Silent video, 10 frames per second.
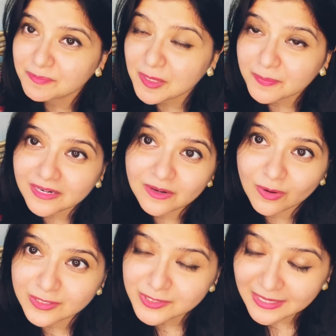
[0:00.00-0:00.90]
People
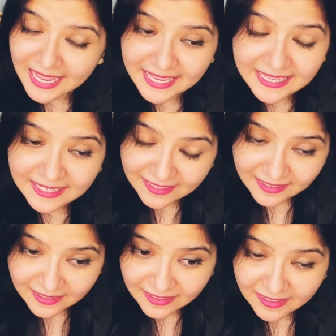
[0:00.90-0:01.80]
also like
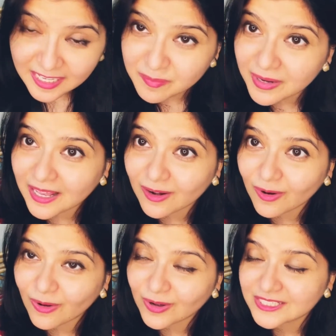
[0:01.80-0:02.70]
him a
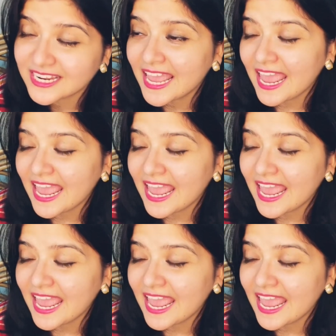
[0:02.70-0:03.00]
lot,